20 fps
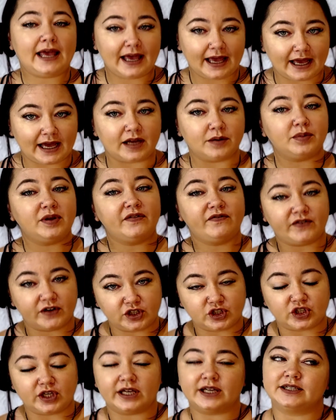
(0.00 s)
can be
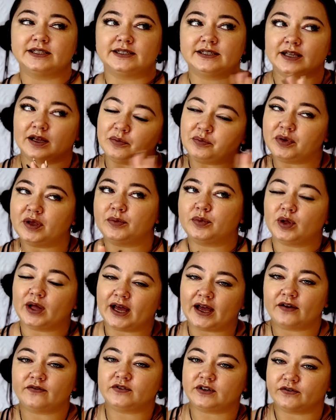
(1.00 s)
fishy, and some people
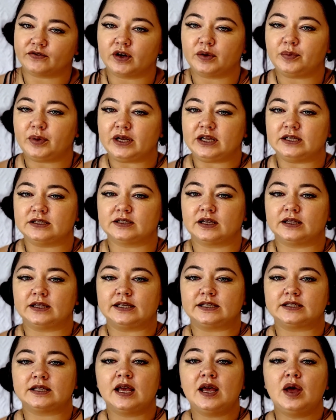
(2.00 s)
have different opinions on
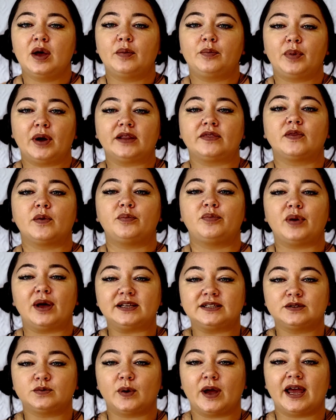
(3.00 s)
this, but the
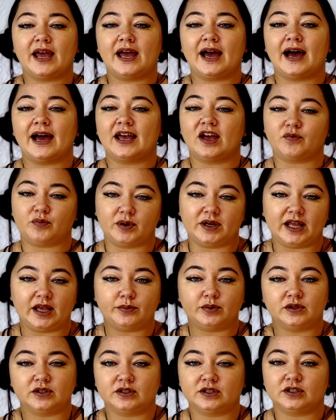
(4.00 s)
best way I have been
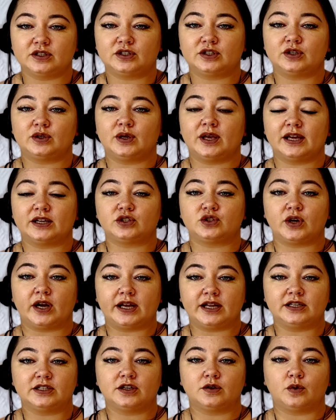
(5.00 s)
able to get
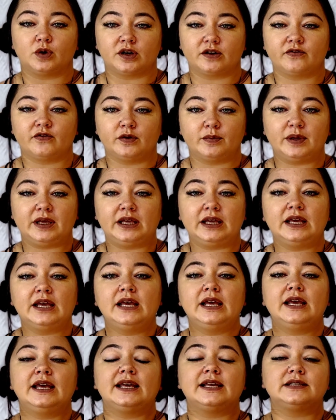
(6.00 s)
trading to work for me
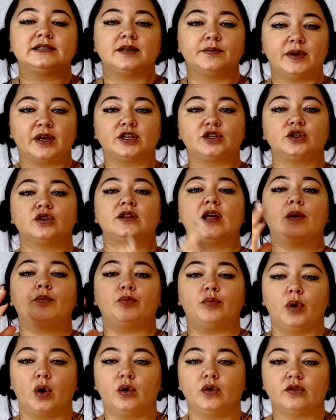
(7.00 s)
is to make sure
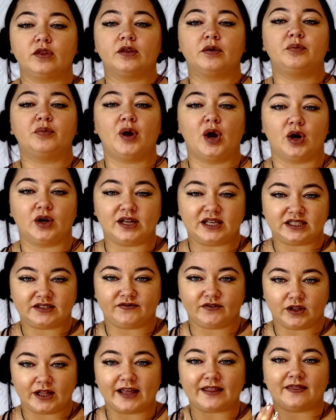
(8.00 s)
that both parties
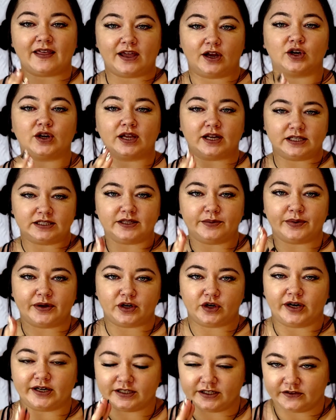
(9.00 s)
feel like they are getting the
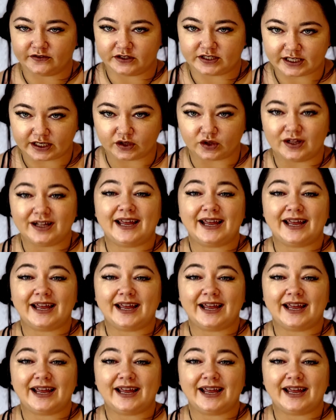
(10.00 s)
better end of the deal.